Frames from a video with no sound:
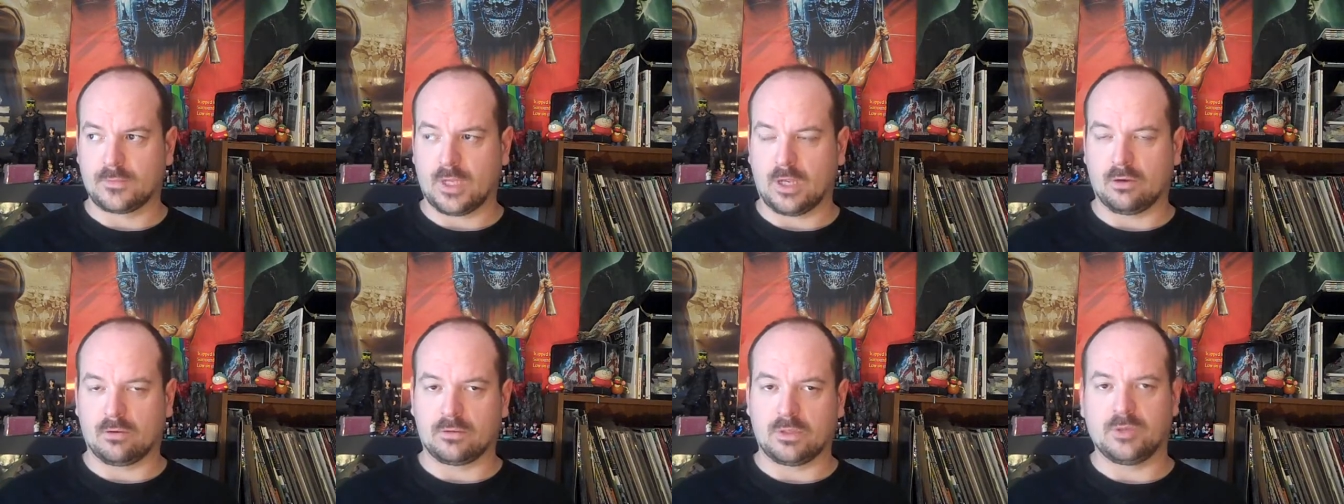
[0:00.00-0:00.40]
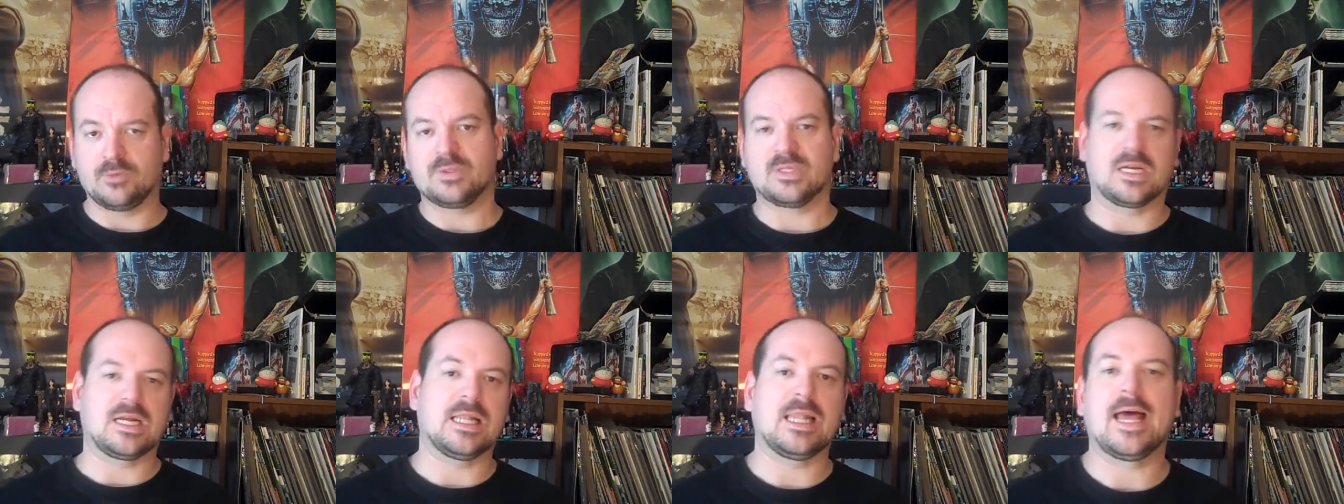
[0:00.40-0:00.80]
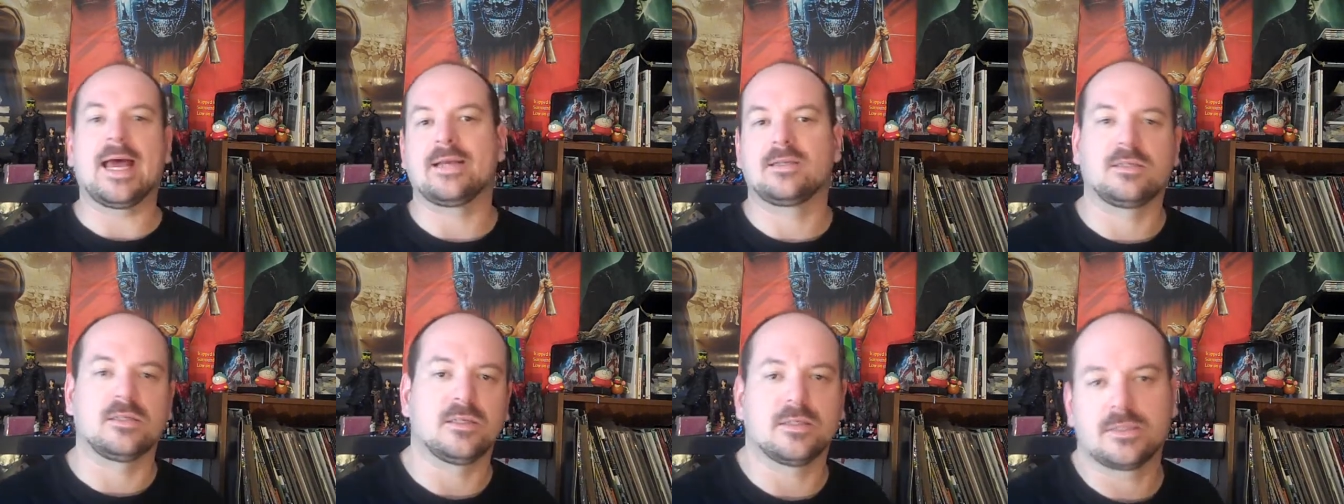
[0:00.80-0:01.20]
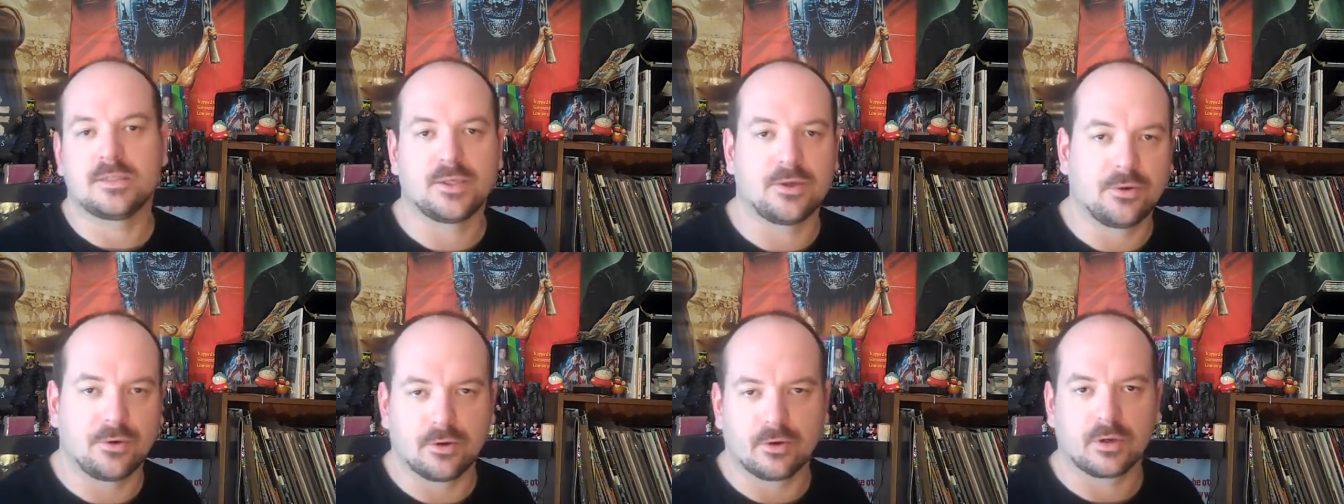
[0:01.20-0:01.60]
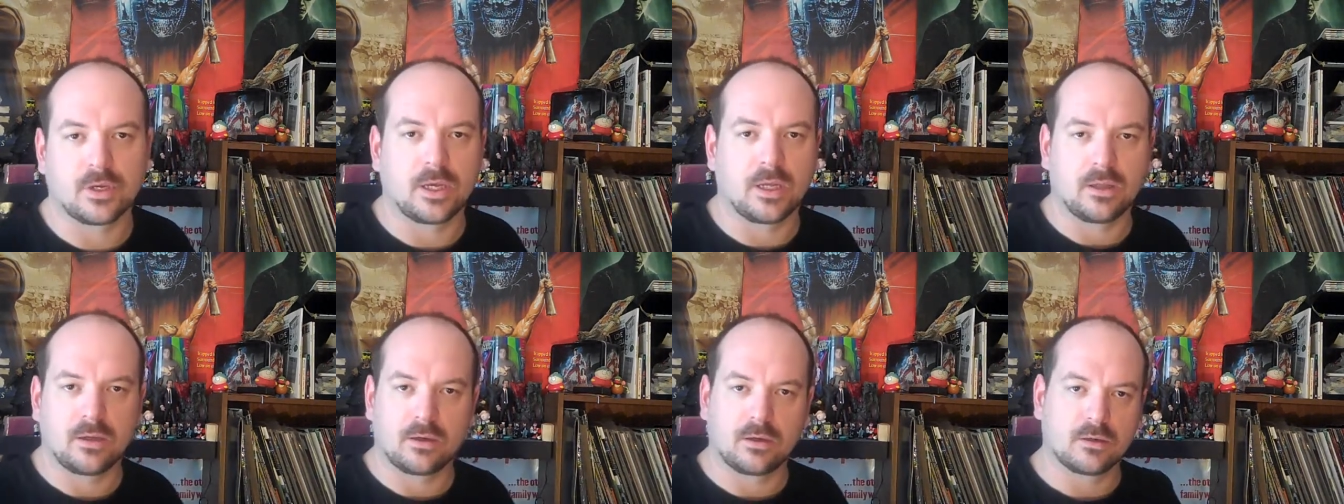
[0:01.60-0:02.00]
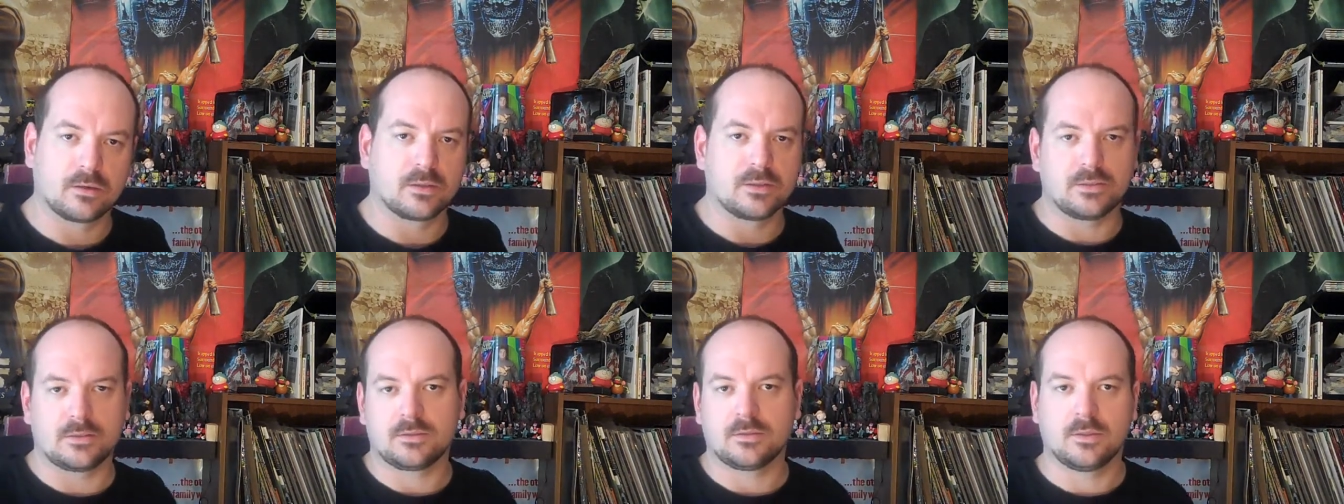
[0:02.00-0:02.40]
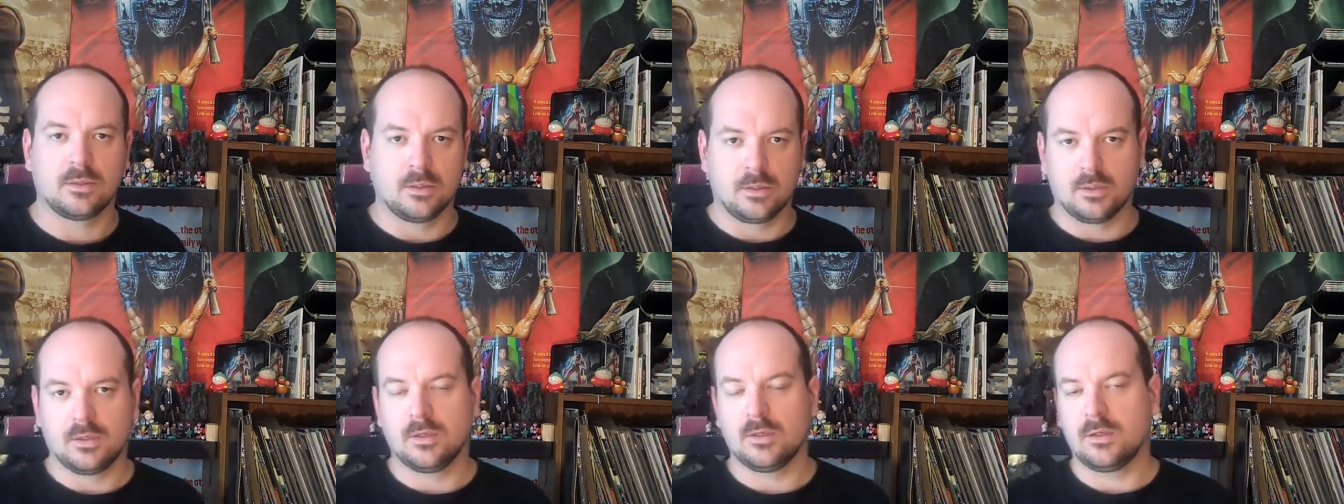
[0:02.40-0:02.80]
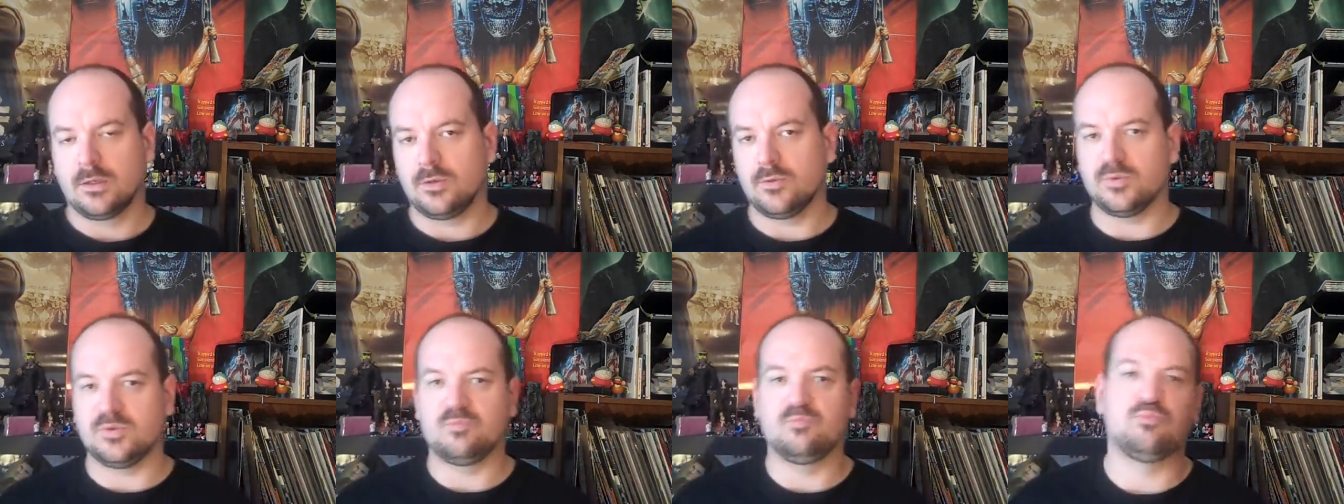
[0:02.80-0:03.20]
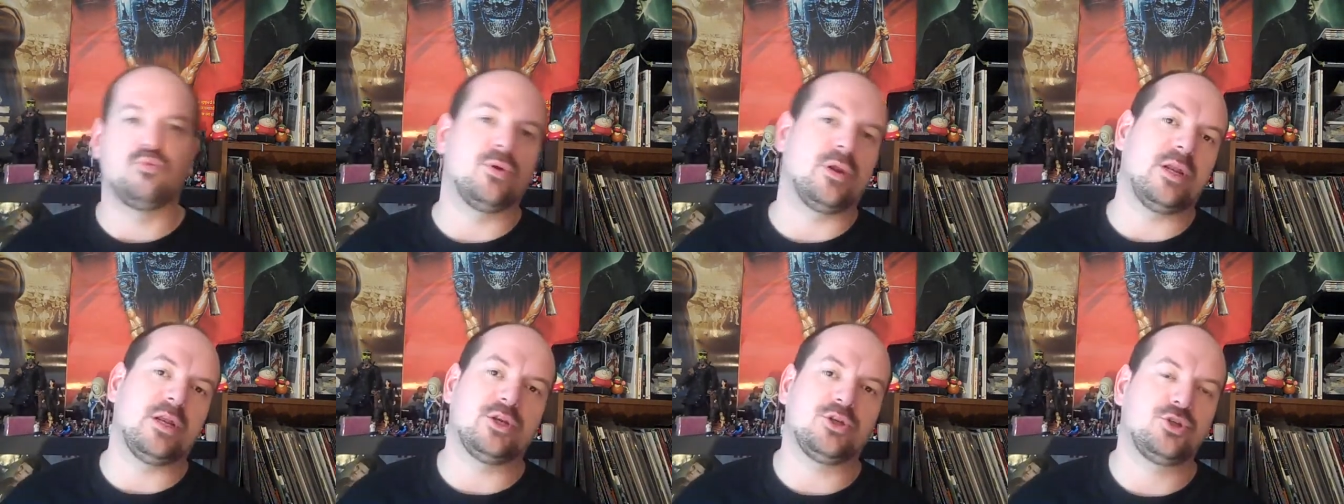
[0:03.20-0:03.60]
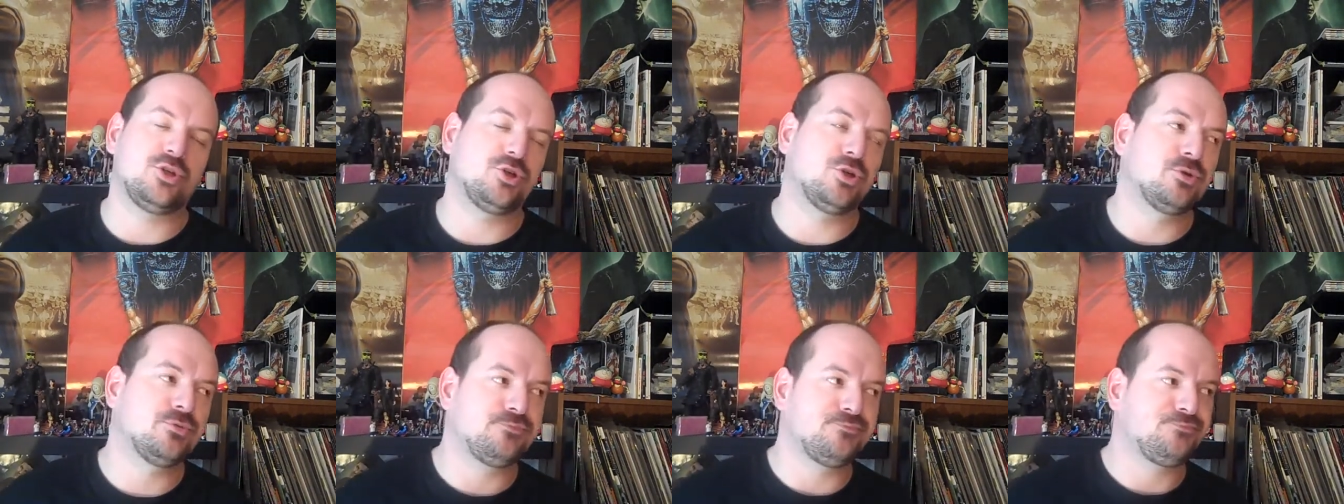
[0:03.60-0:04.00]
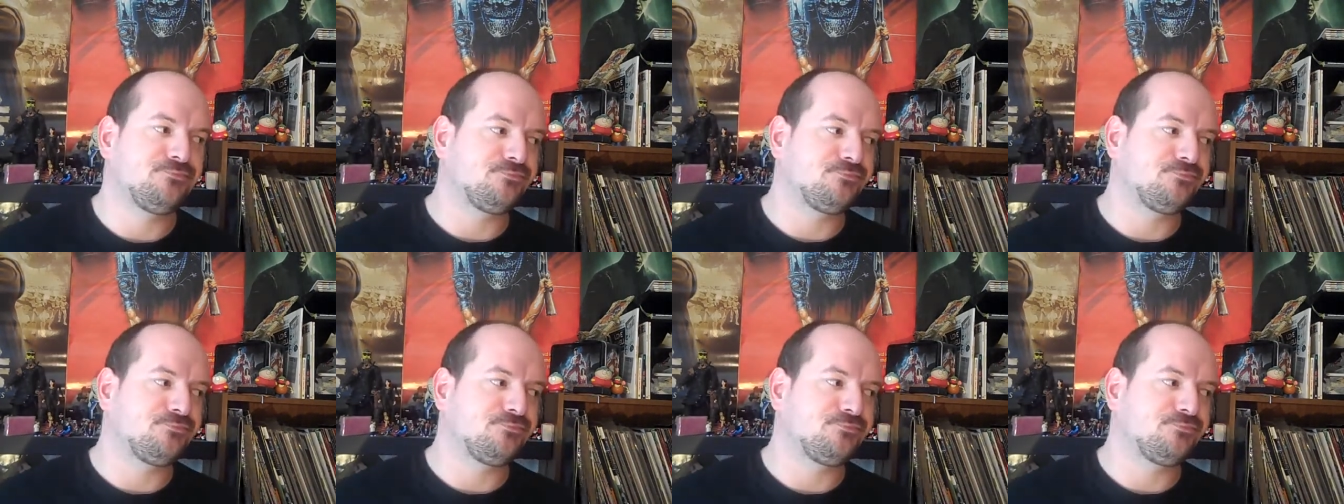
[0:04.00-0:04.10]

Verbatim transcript: You know, he was a classy serial killer. He was, he was British.